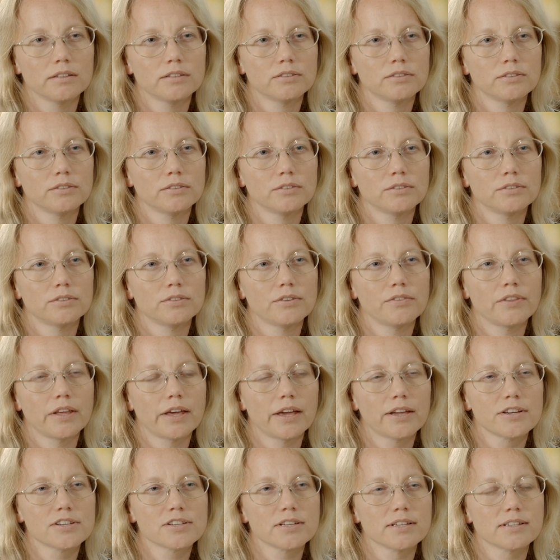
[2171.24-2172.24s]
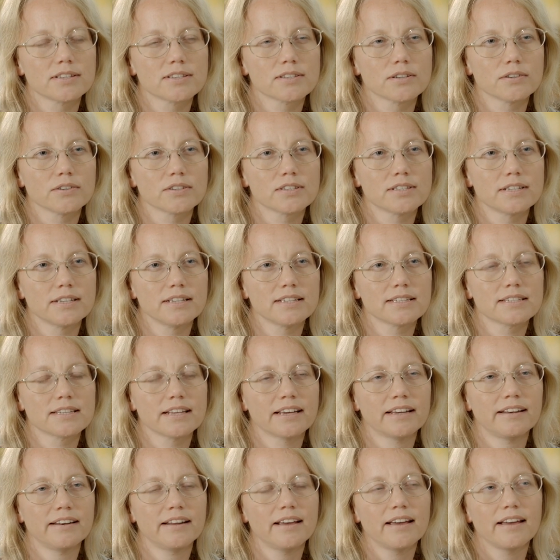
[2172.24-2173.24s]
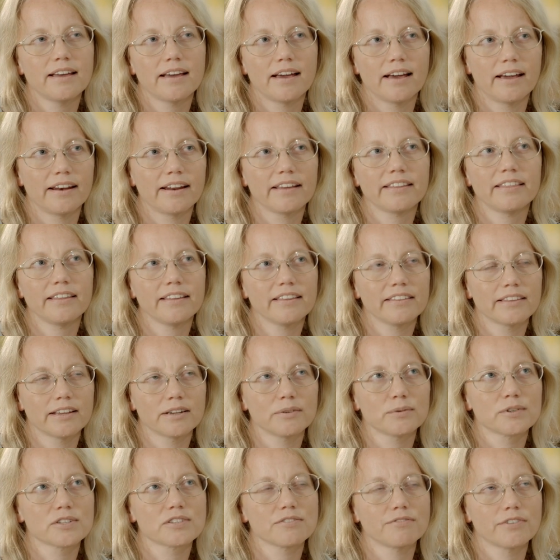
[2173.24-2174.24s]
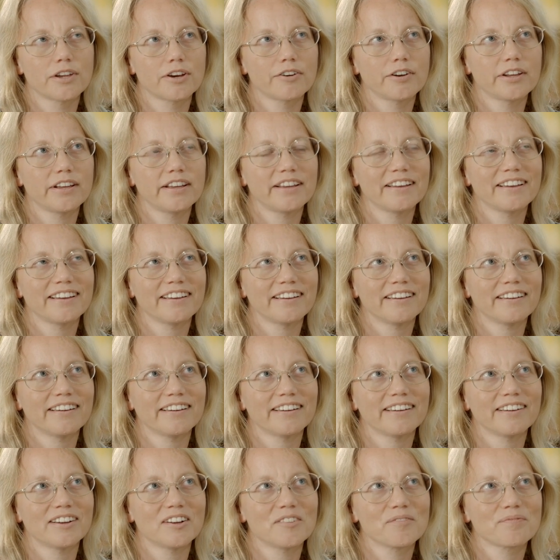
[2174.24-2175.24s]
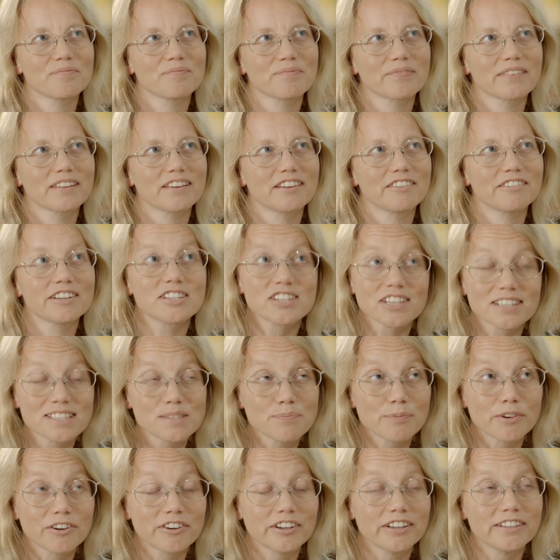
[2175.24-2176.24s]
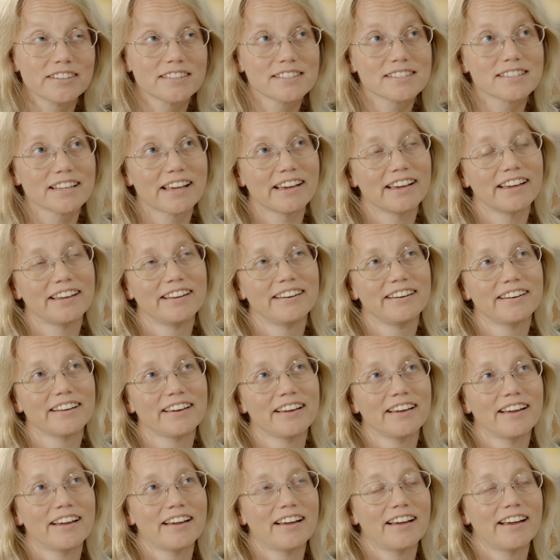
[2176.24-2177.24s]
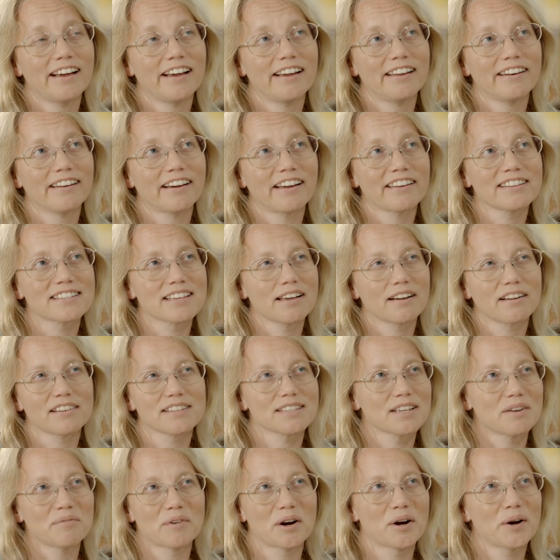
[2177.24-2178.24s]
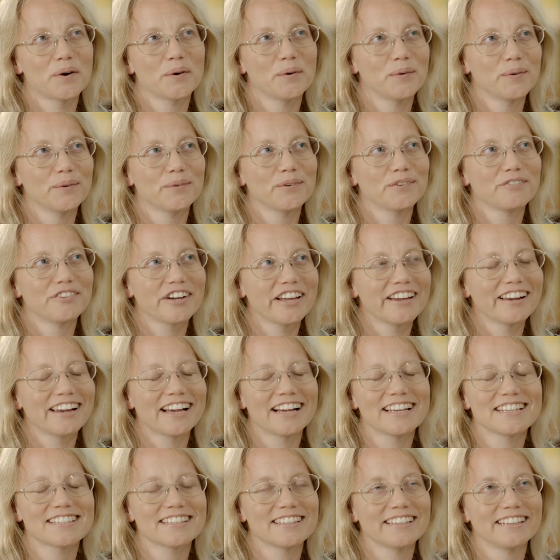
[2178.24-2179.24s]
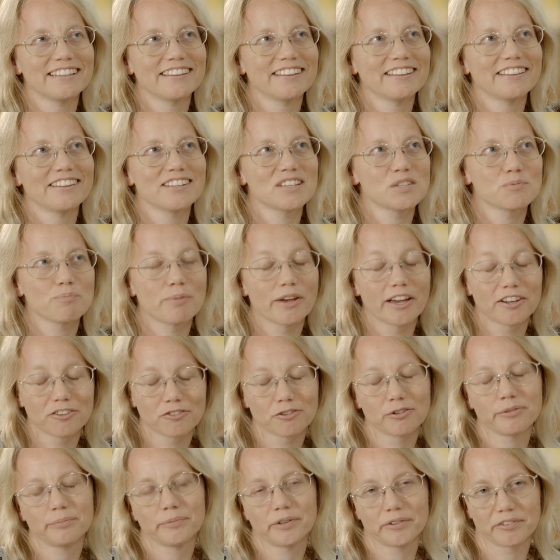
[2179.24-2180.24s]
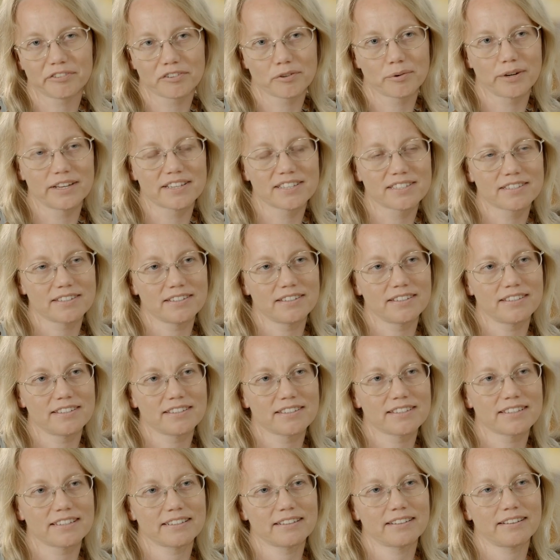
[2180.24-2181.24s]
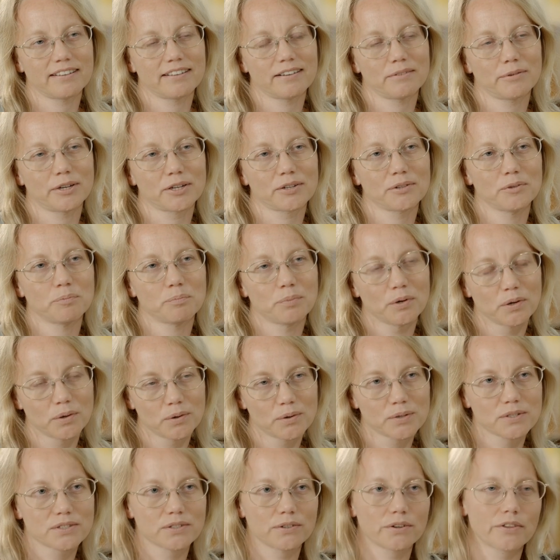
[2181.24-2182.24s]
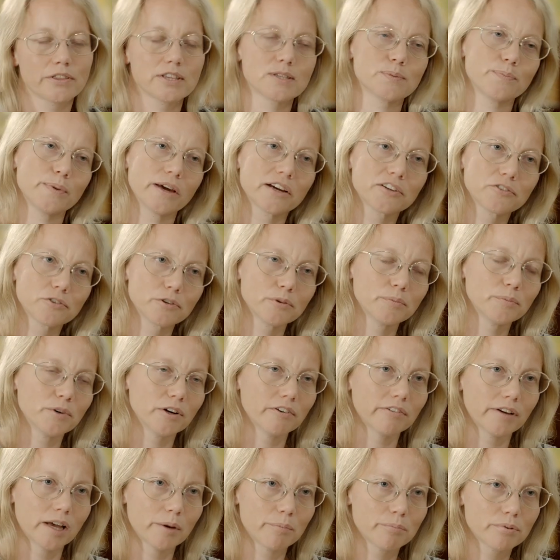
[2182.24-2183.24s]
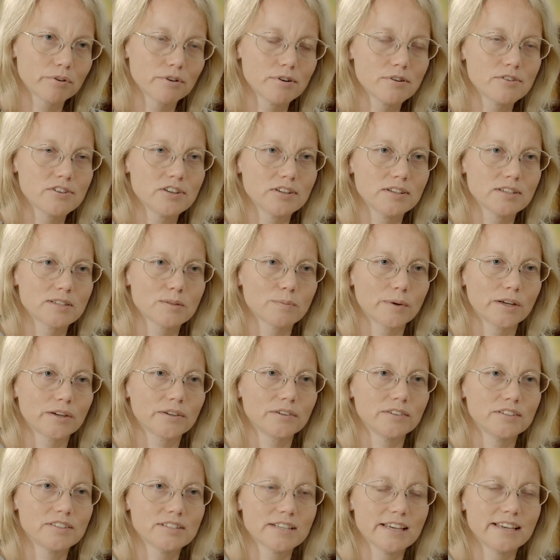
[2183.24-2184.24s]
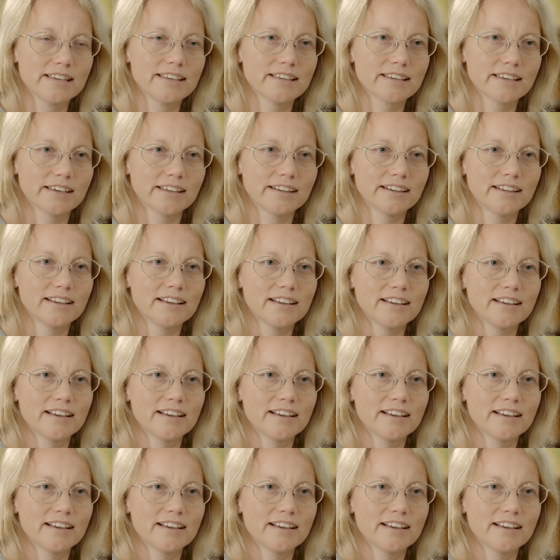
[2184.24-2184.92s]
to, to the ancient sources, and and I think that was very uh, rich experience, and and I somehow realized that the spectrum of questions uh, one could pose, or the spectrum of approaches one could take, and